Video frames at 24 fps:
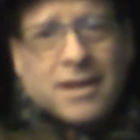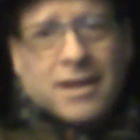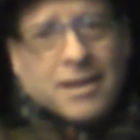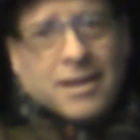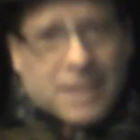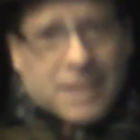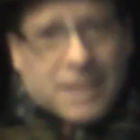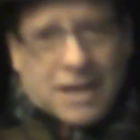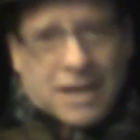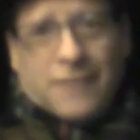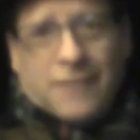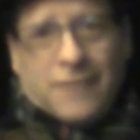
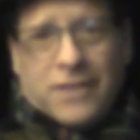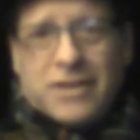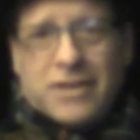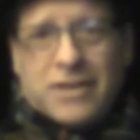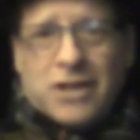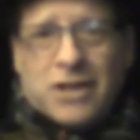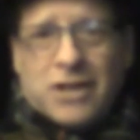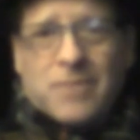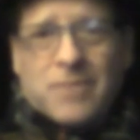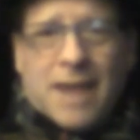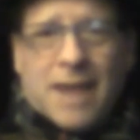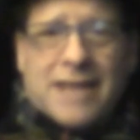And if you
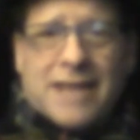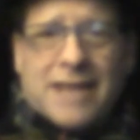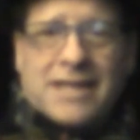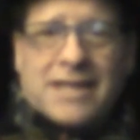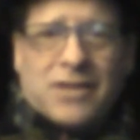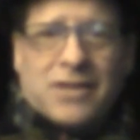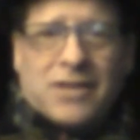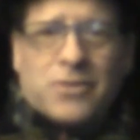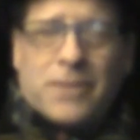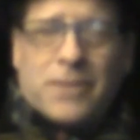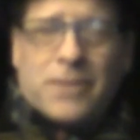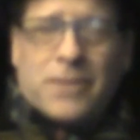do mind
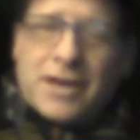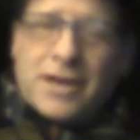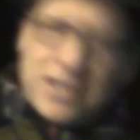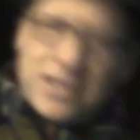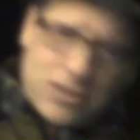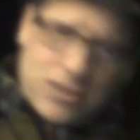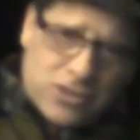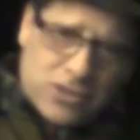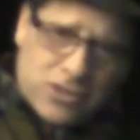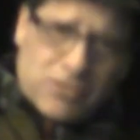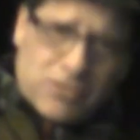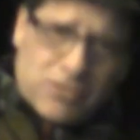seeing their penis,
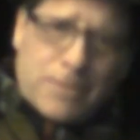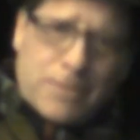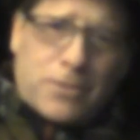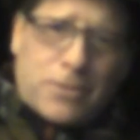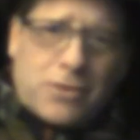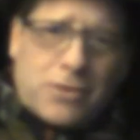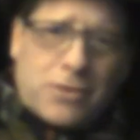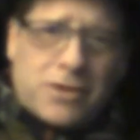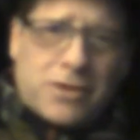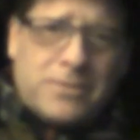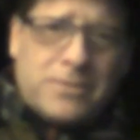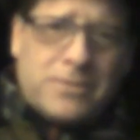you should
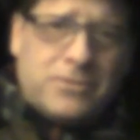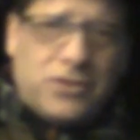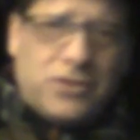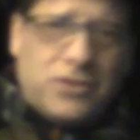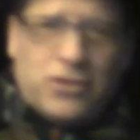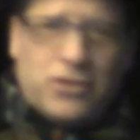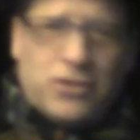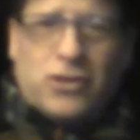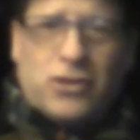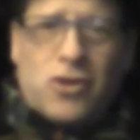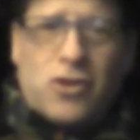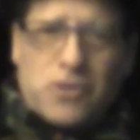report them to
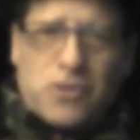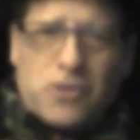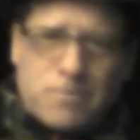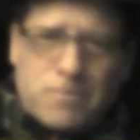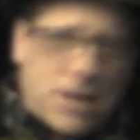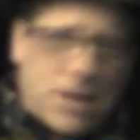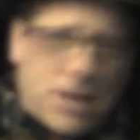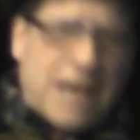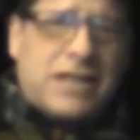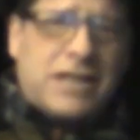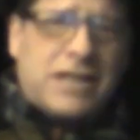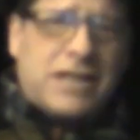your local
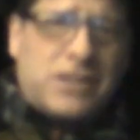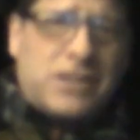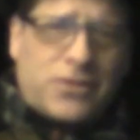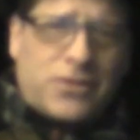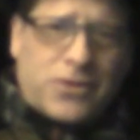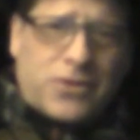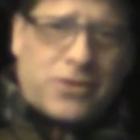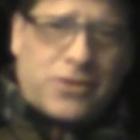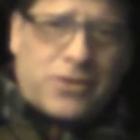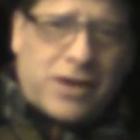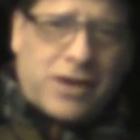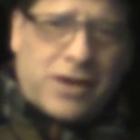penis
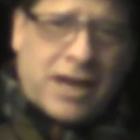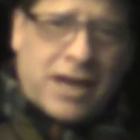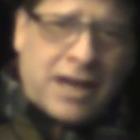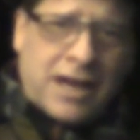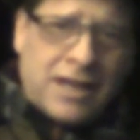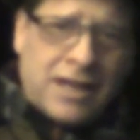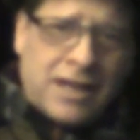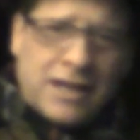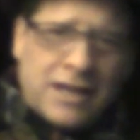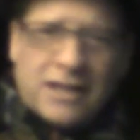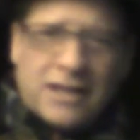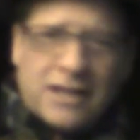authority.